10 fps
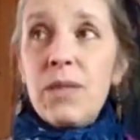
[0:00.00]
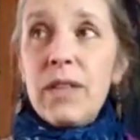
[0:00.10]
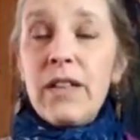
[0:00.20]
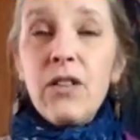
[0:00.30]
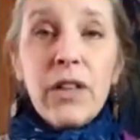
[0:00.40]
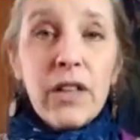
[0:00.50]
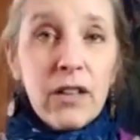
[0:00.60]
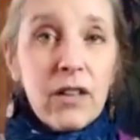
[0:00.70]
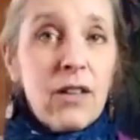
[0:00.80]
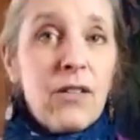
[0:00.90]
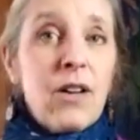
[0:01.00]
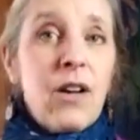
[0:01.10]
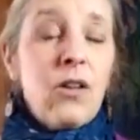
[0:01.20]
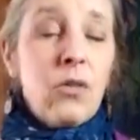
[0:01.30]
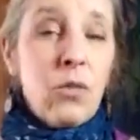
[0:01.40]
hearing it
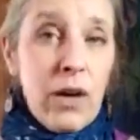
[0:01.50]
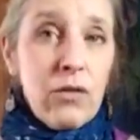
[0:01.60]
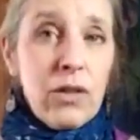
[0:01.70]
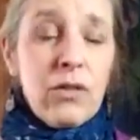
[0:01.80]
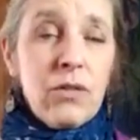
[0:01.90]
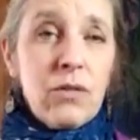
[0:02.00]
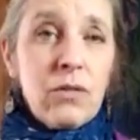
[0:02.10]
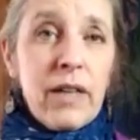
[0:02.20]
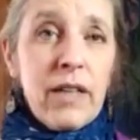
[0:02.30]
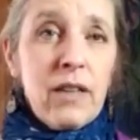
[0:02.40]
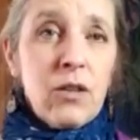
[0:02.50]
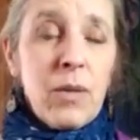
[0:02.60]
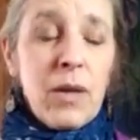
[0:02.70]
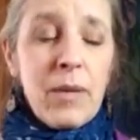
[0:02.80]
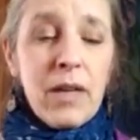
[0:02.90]
all around you, right? There
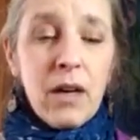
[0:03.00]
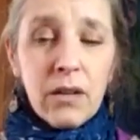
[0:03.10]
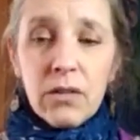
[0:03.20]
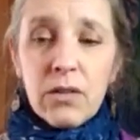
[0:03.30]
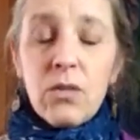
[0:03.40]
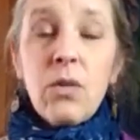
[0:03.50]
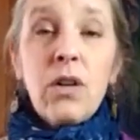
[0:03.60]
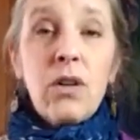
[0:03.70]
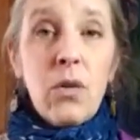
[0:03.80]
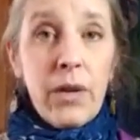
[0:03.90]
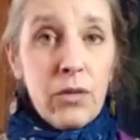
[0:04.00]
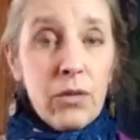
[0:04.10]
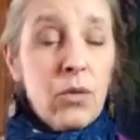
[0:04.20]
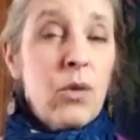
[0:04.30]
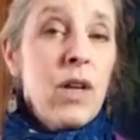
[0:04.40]
may be others who are going
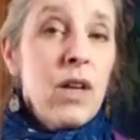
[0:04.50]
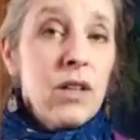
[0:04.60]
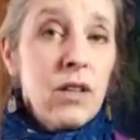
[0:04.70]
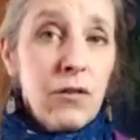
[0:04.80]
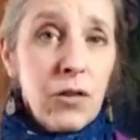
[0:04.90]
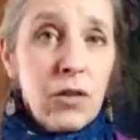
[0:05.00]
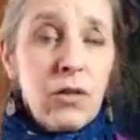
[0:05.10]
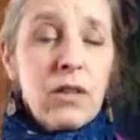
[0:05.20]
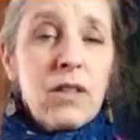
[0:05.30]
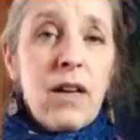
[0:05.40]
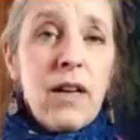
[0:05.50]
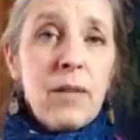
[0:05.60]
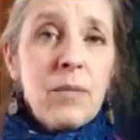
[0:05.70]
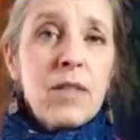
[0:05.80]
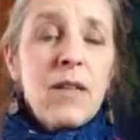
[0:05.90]
through difficult
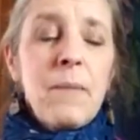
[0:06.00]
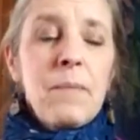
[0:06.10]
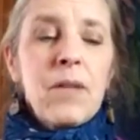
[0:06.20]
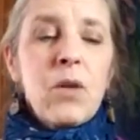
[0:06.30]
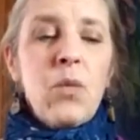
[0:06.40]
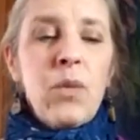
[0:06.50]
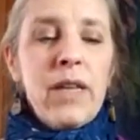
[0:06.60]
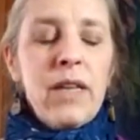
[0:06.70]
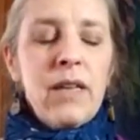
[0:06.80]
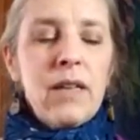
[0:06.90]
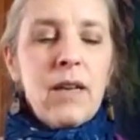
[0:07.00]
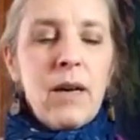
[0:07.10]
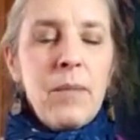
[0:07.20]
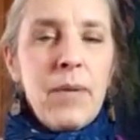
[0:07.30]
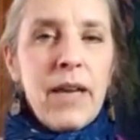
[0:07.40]
times. We
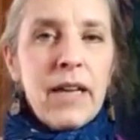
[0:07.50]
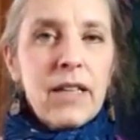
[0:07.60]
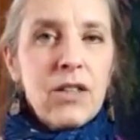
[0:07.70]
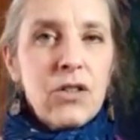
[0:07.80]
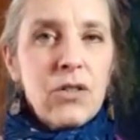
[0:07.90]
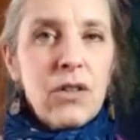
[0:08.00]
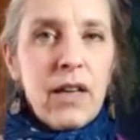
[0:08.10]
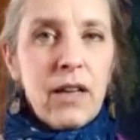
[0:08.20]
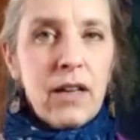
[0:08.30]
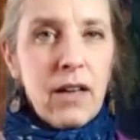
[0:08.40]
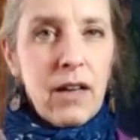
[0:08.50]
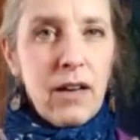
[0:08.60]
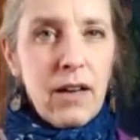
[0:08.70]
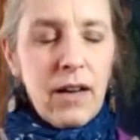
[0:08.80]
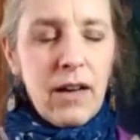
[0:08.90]
come back into that uh,
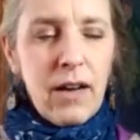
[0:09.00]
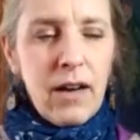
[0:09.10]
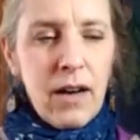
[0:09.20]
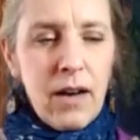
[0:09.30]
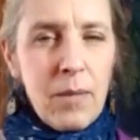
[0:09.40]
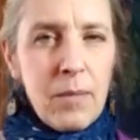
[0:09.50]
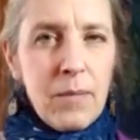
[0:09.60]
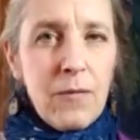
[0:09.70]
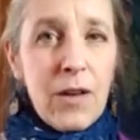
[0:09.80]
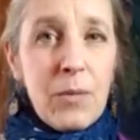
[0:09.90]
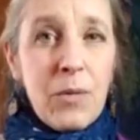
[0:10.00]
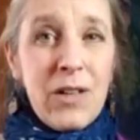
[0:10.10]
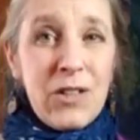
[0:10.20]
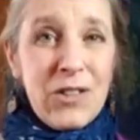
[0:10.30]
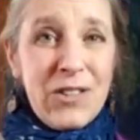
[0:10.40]
hum
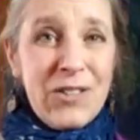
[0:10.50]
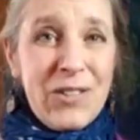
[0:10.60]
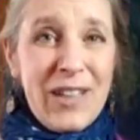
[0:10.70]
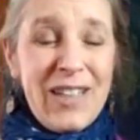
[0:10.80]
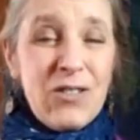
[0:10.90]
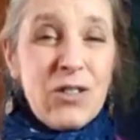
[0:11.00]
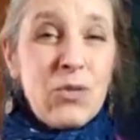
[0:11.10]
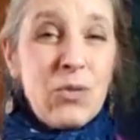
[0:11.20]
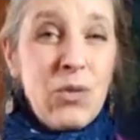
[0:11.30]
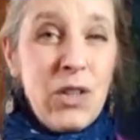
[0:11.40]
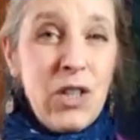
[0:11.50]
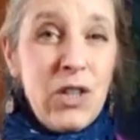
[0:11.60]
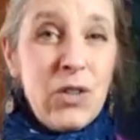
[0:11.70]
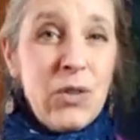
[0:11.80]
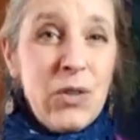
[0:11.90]
vibration, right? Just
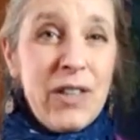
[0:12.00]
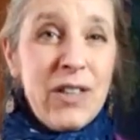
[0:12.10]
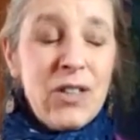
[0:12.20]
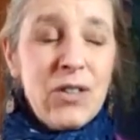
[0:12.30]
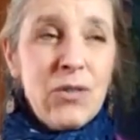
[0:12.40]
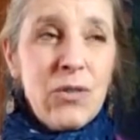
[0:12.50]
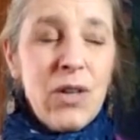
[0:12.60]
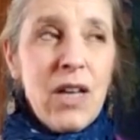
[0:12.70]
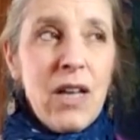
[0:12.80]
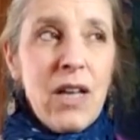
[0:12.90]
really tune into